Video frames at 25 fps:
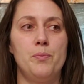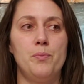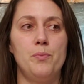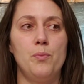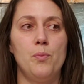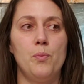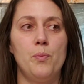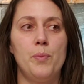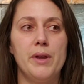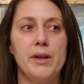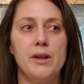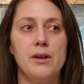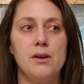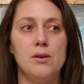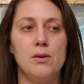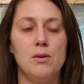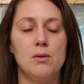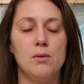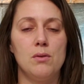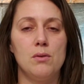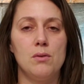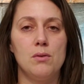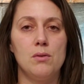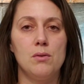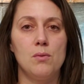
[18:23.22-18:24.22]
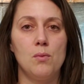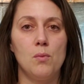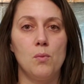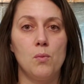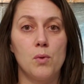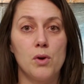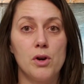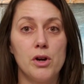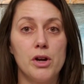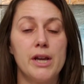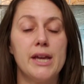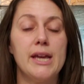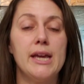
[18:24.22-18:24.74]
been
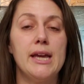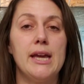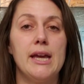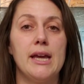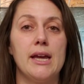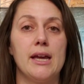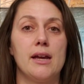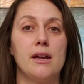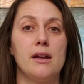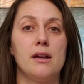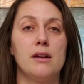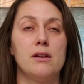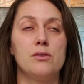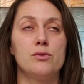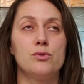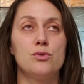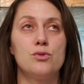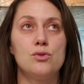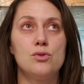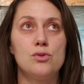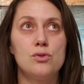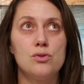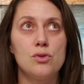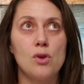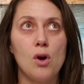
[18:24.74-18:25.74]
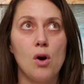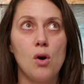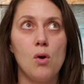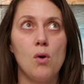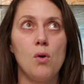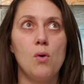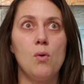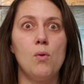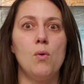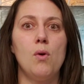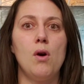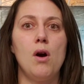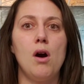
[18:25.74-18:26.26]
working
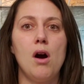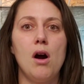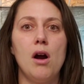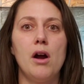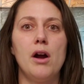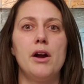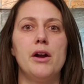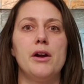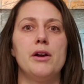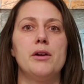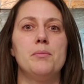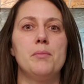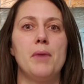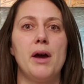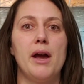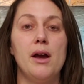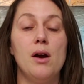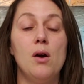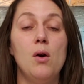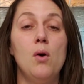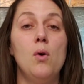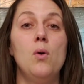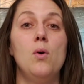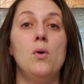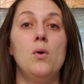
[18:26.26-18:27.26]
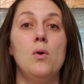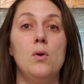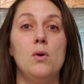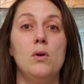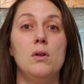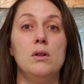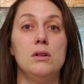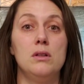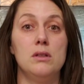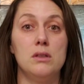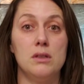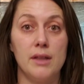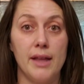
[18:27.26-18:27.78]
so hard my
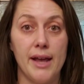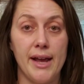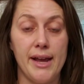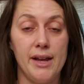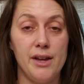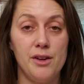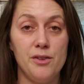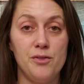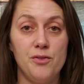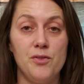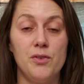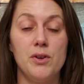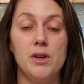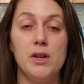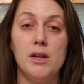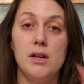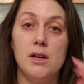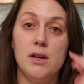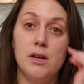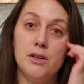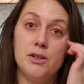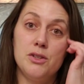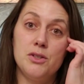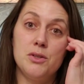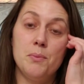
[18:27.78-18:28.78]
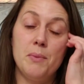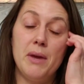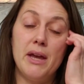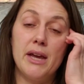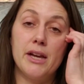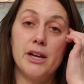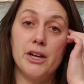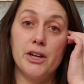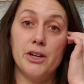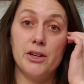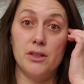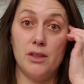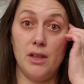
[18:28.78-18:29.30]
whole life to make
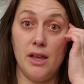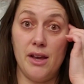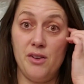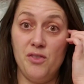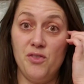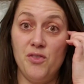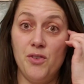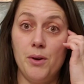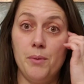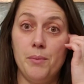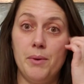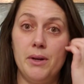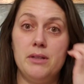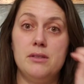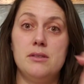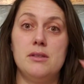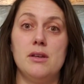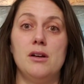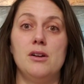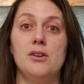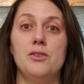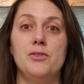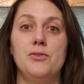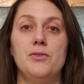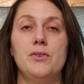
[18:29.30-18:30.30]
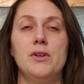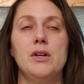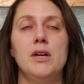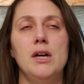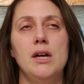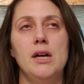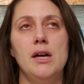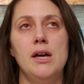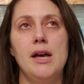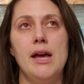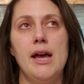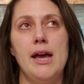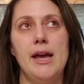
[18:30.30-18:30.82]
a good life for myself
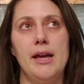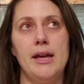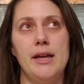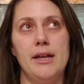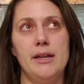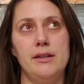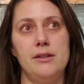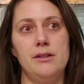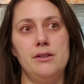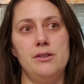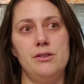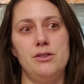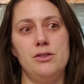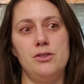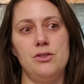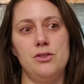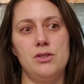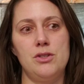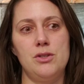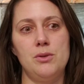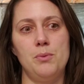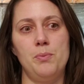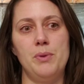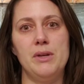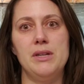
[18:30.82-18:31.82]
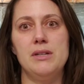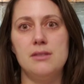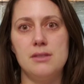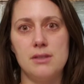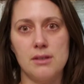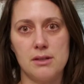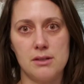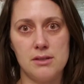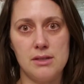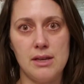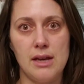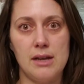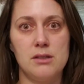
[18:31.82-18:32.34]
and to be
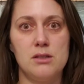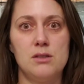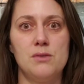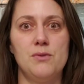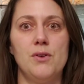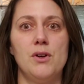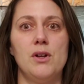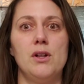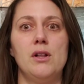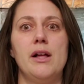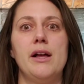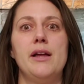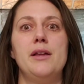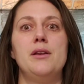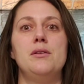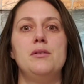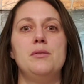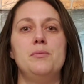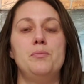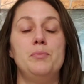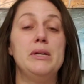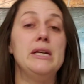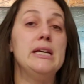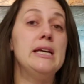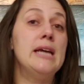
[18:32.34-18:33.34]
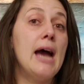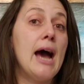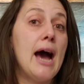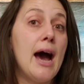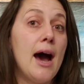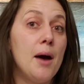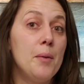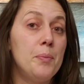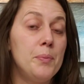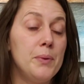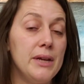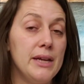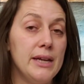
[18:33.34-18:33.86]
successful and be
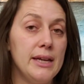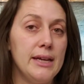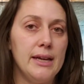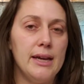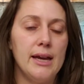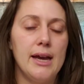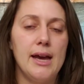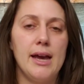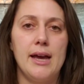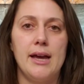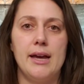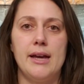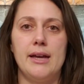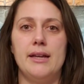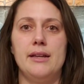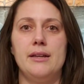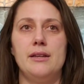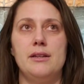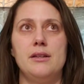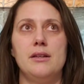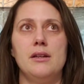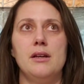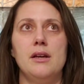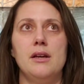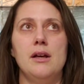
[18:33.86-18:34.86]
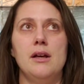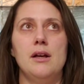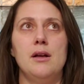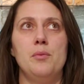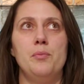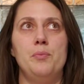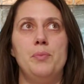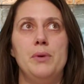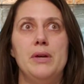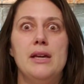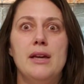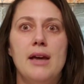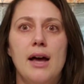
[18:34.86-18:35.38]
happy and
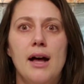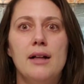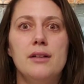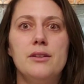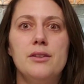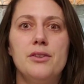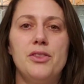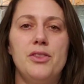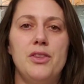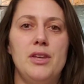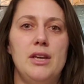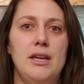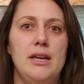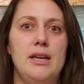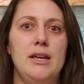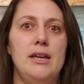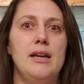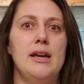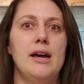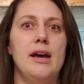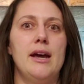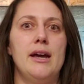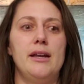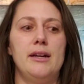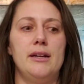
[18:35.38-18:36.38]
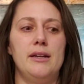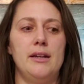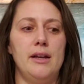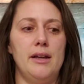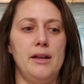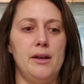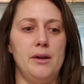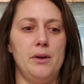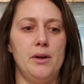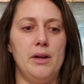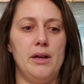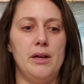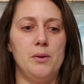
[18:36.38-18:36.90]
be healthy. And
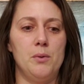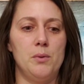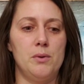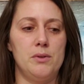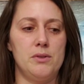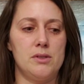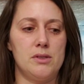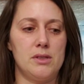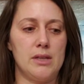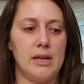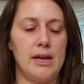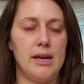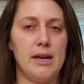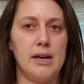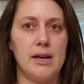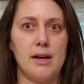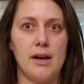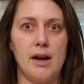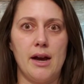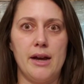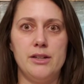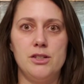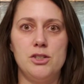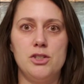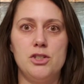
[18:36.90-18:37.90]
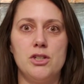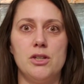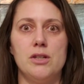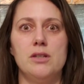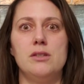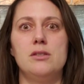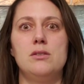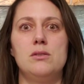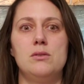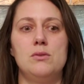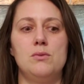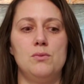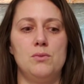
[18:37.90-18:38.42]
it was like, I
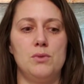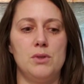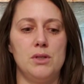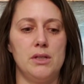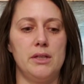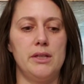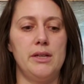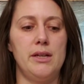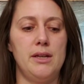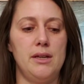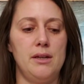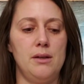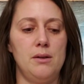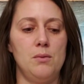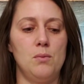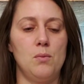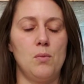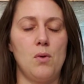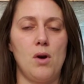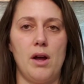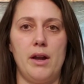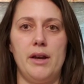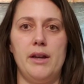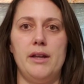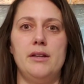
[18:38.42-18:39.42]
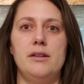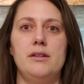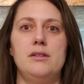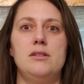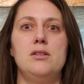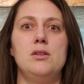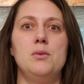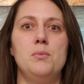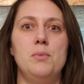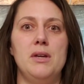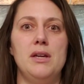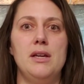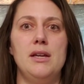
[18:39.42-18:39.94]
just really wanted
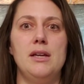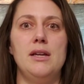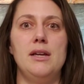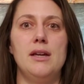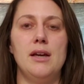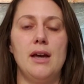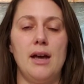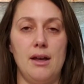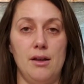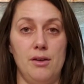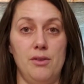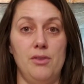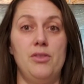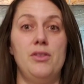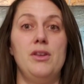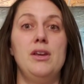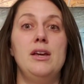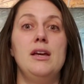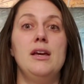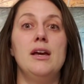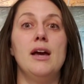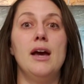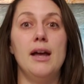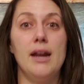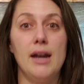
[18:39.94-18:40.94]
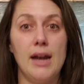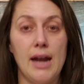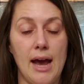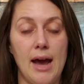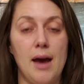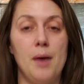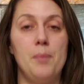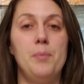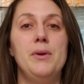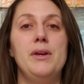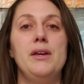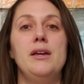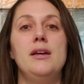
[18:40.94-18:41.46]
to be healthy and
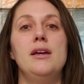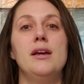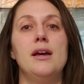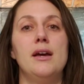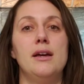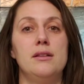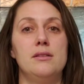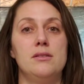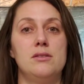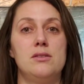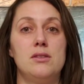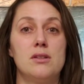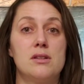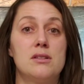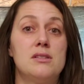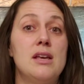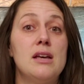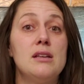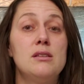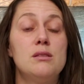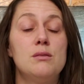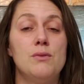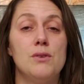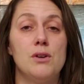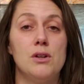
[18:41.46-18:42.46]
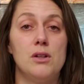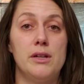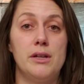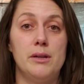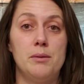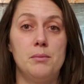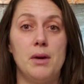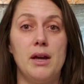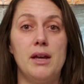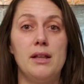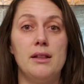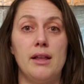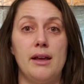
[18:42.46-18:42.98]
happy and successful in
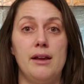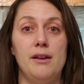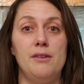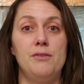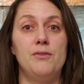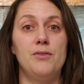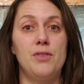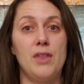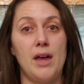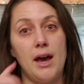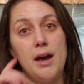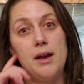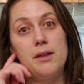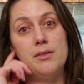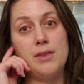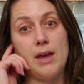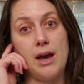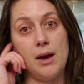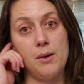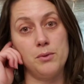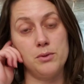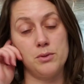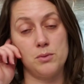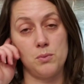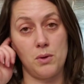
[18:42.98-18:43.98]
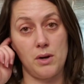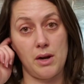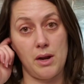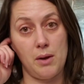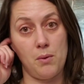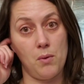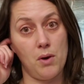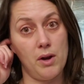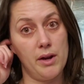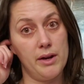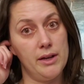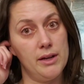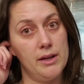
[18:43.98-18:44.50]
my life. That was what I
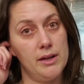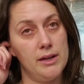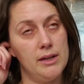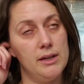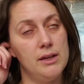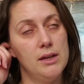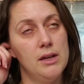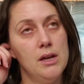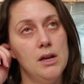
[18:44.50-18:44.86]
wanted. And